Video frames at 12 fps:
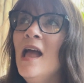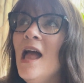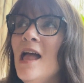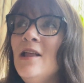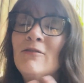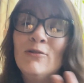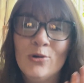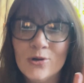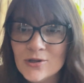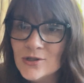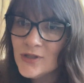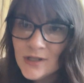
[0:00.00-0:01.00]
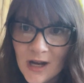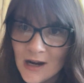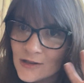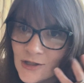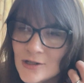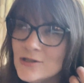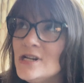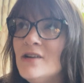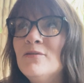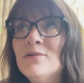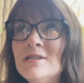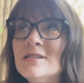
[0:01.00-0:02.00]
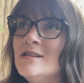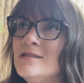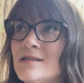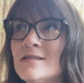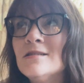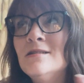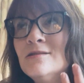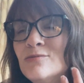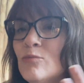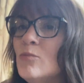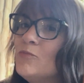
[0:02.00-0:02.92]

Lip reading: And of course, the doctors and everyone says us because